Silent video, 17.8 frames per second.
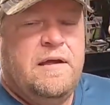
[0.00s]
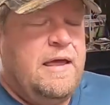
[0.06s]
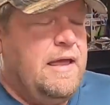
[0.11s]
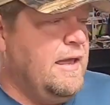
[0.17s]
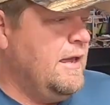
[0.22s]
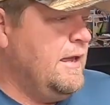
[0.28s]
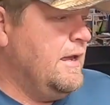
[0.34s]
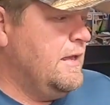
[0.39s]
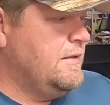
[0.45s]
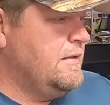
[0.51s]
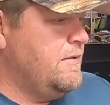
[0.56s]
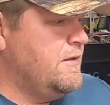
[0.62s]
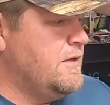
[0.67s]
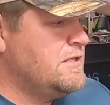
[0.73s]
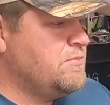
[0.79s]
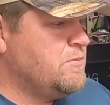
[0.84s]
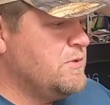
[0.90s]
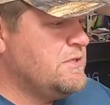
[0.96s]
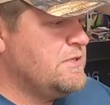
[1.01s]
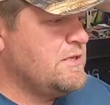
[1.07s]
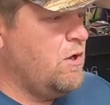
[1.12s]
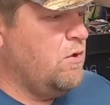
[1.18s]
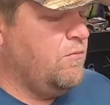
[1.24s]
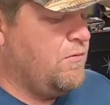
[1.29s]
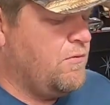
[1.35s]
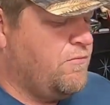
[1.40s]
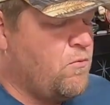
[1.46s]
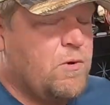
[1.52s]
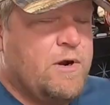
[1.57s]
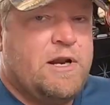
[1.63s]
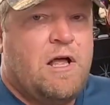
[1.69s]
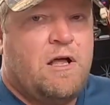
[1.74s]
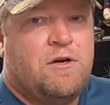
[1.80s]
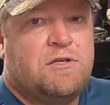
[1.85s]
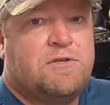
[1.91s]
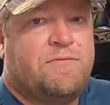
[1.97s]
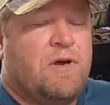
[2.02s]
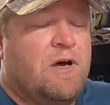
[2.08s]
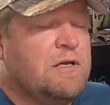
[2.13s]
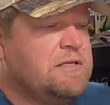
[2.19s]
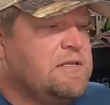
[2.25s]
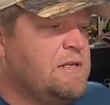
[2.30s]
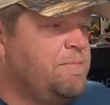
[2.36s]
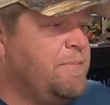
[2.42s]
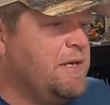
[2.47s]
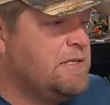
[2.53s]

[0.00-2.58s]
and this one sold for $40 for all 10